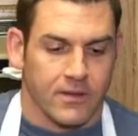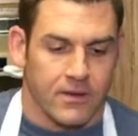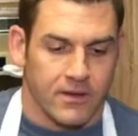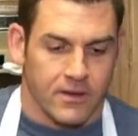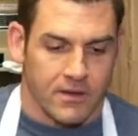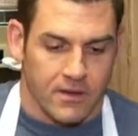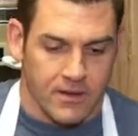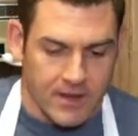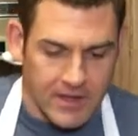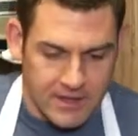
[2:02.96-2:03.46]

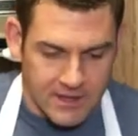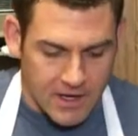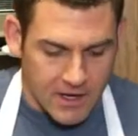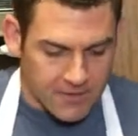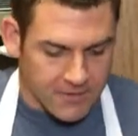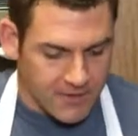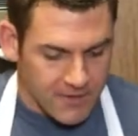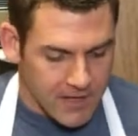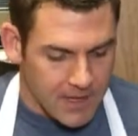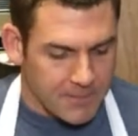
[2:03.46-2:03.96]
Go ahead and
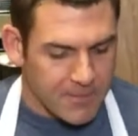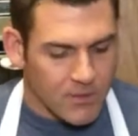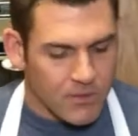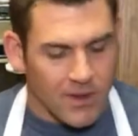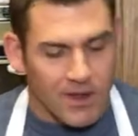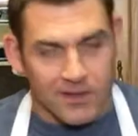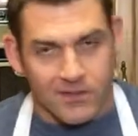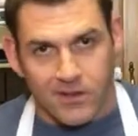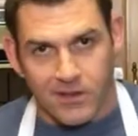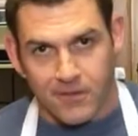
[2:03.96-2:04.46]
cover it up. You
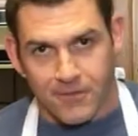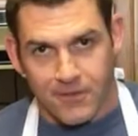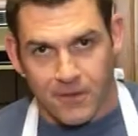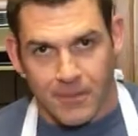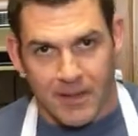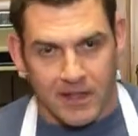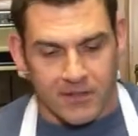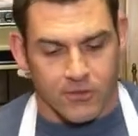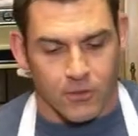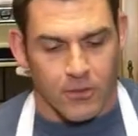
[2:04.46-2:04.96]
want to do it for
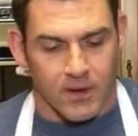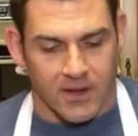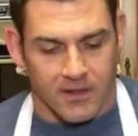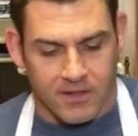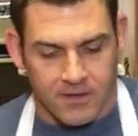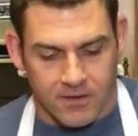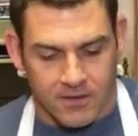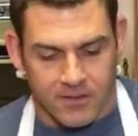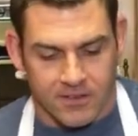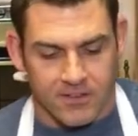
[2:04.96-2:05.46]
about
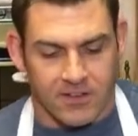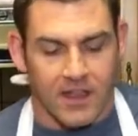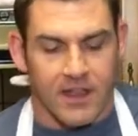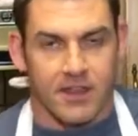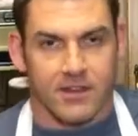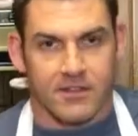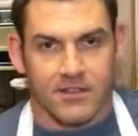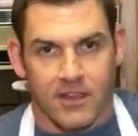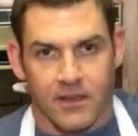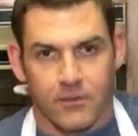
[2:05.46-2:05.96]
20-30
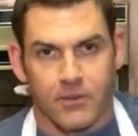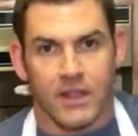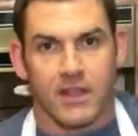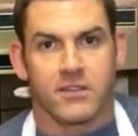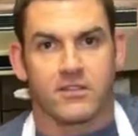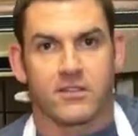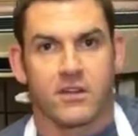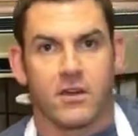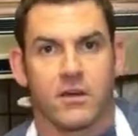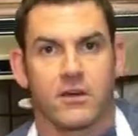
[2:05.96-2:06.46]
seconds that way
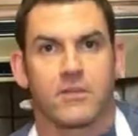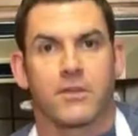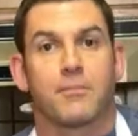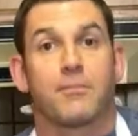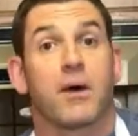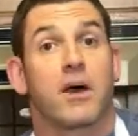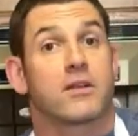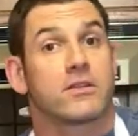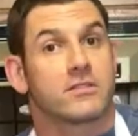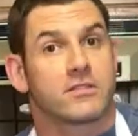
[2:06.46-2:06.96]
so the
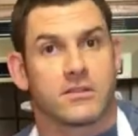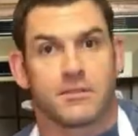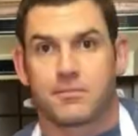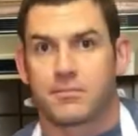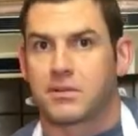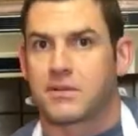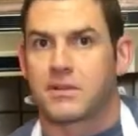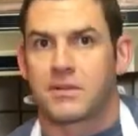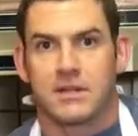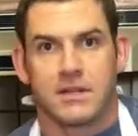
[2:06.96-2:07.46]
butter is
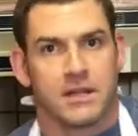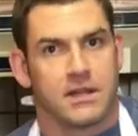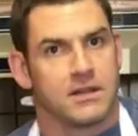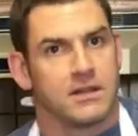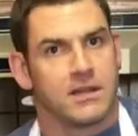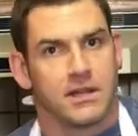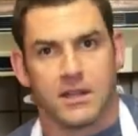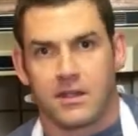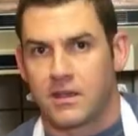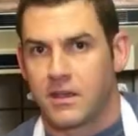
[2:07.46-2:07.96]

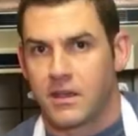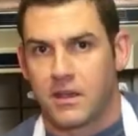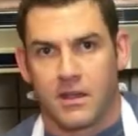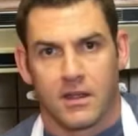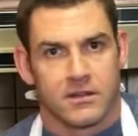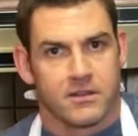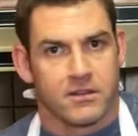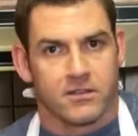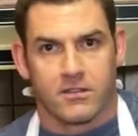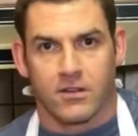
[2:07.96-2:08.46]
completely
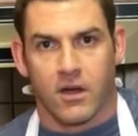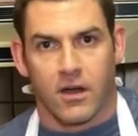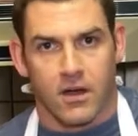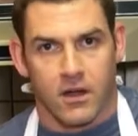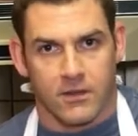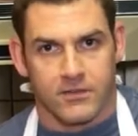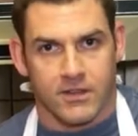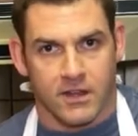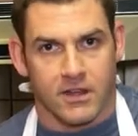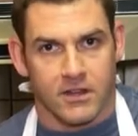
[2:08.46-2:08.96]

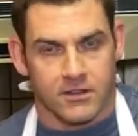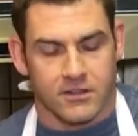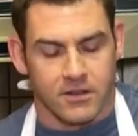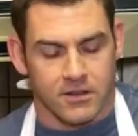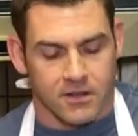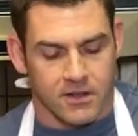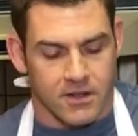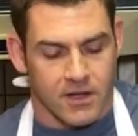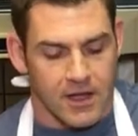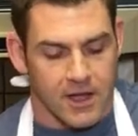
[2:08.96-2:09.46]
dissolved into
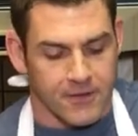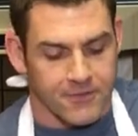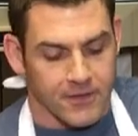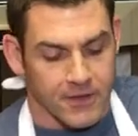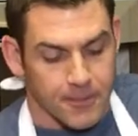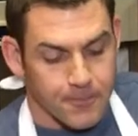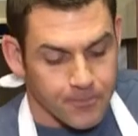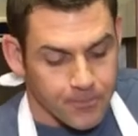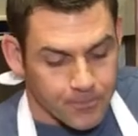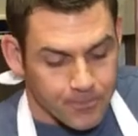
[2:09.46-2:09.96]
the
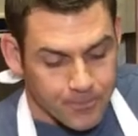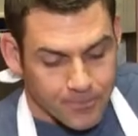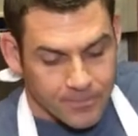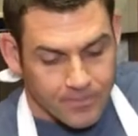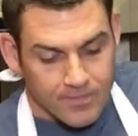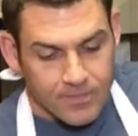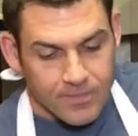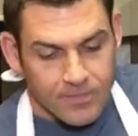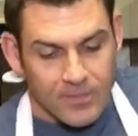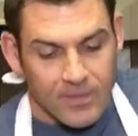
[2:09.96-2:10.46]
coffee.
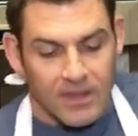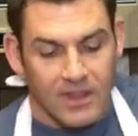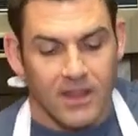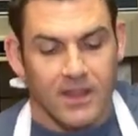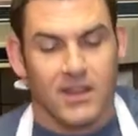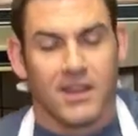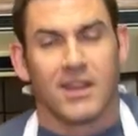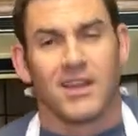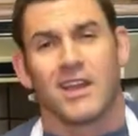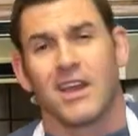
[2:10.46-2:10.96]

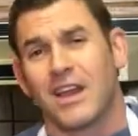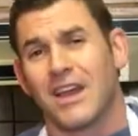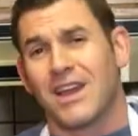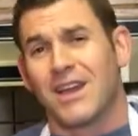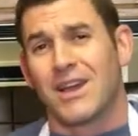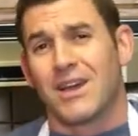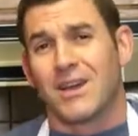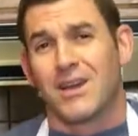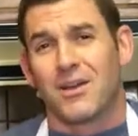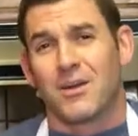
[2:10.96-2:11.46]

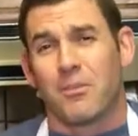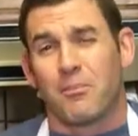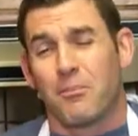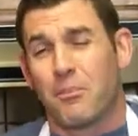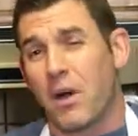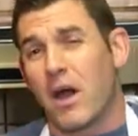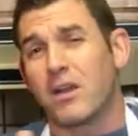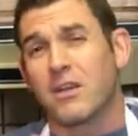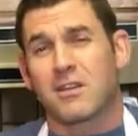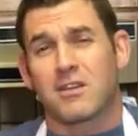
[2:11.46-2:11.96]

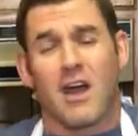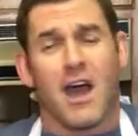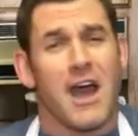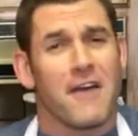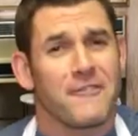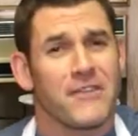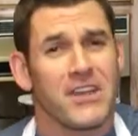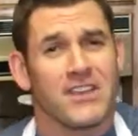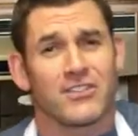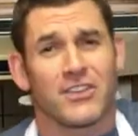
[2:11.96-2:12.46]
Butter
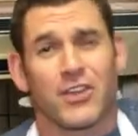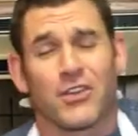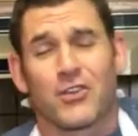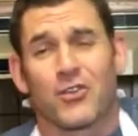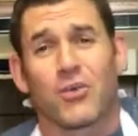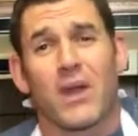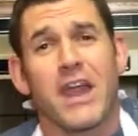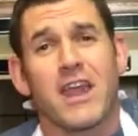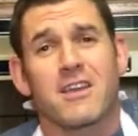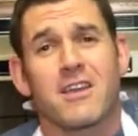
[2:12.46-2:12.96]
coffee is a
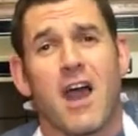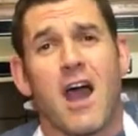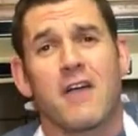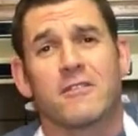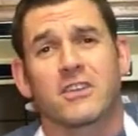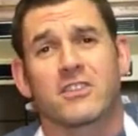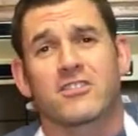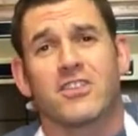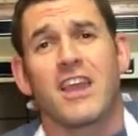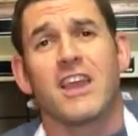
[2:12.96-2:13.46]
great
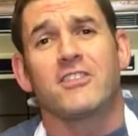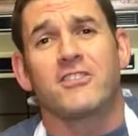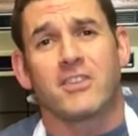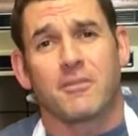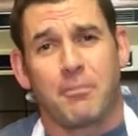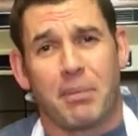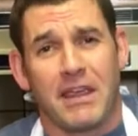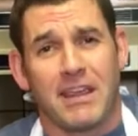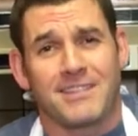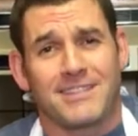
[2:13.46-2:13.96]
conversation
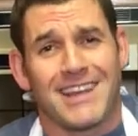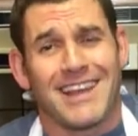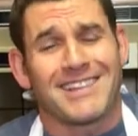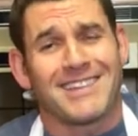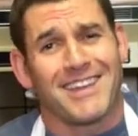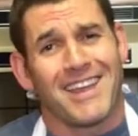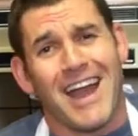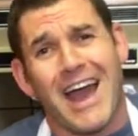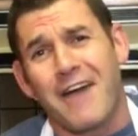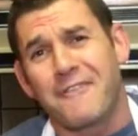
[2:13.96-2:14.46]
piece at
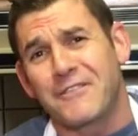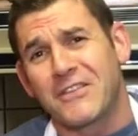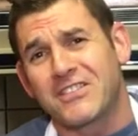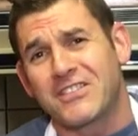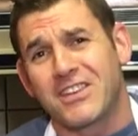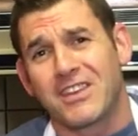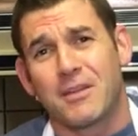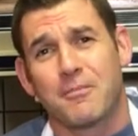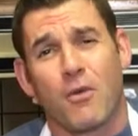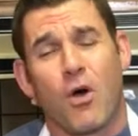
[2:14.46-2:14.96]
the office
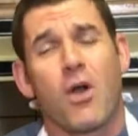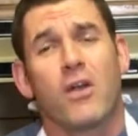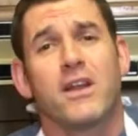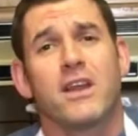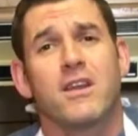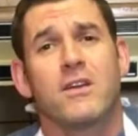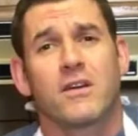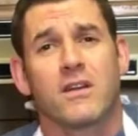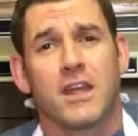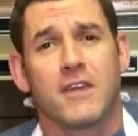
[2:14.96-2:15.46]
in the
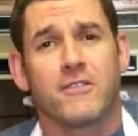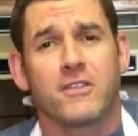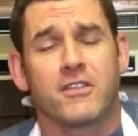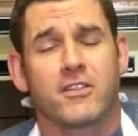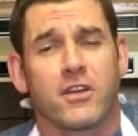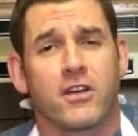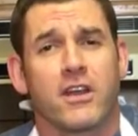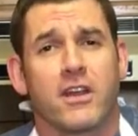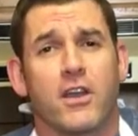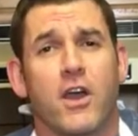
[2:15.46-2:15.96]
morning or even
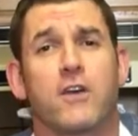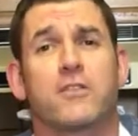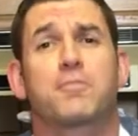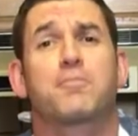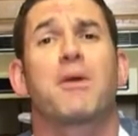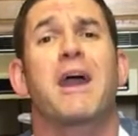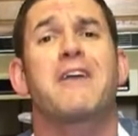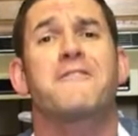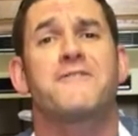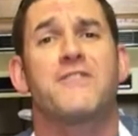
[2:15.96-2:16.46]
during those
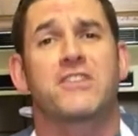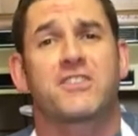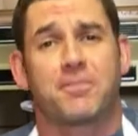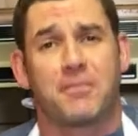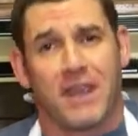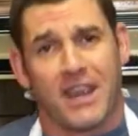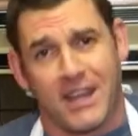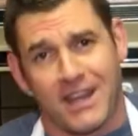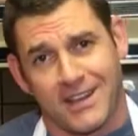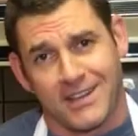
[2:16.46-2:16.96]
breakfast
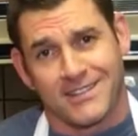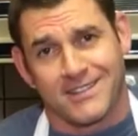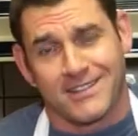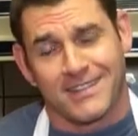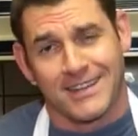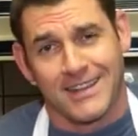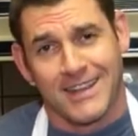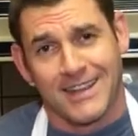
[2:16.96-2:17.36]
meetings.